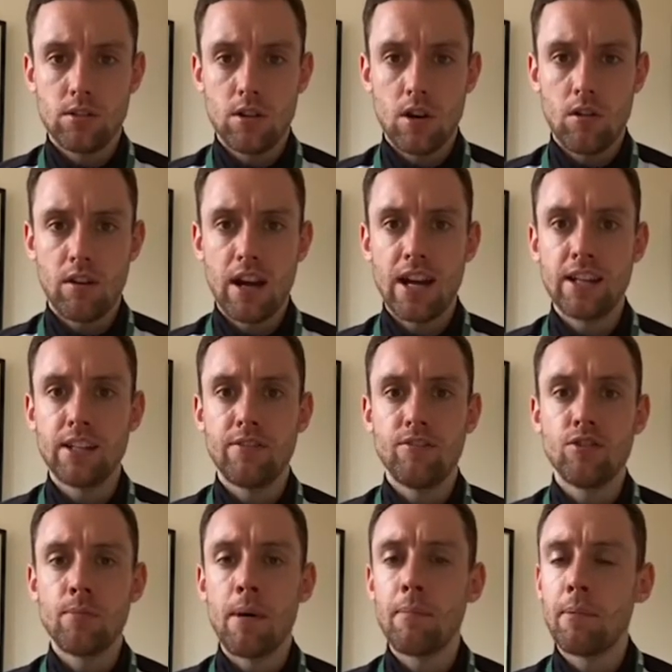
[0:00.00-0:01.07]
Okay, if you
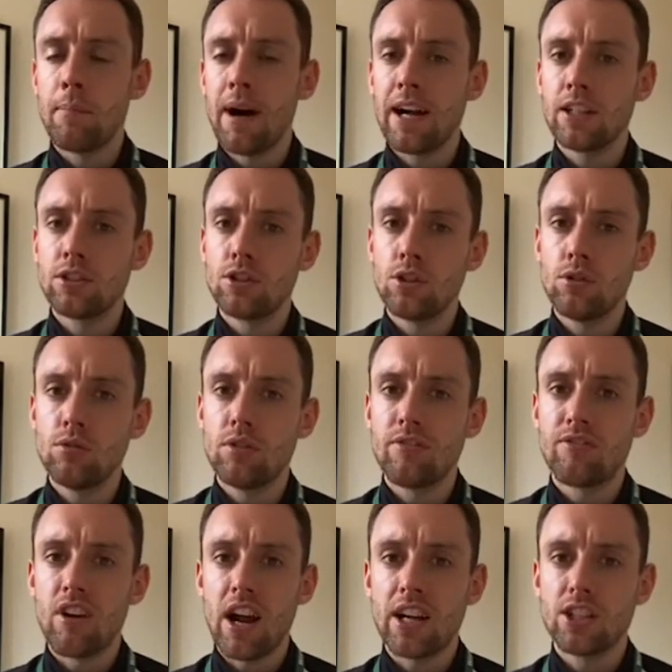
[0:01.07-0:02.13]
remember back to the
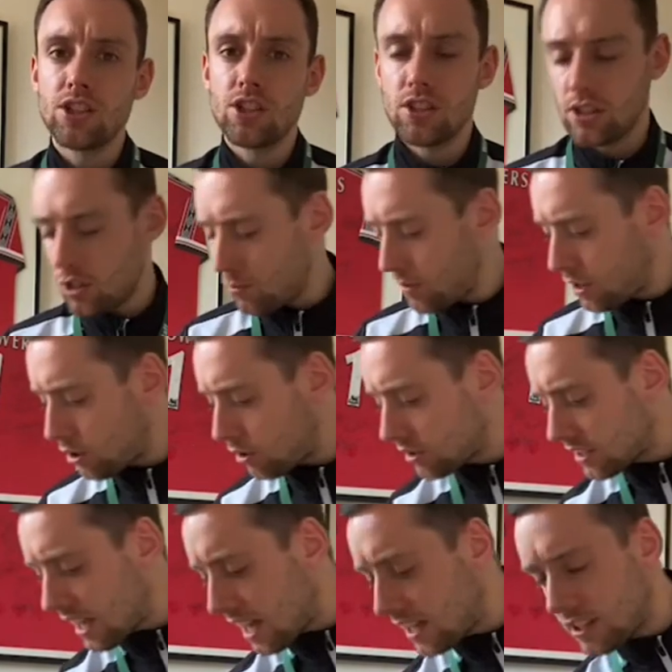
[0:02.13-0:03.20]
fraction that we looked
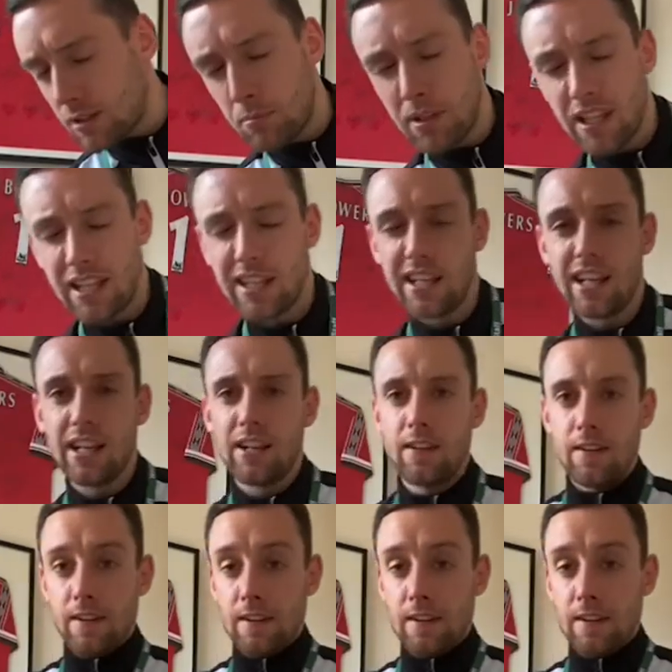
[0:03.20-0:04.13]
at the beginning,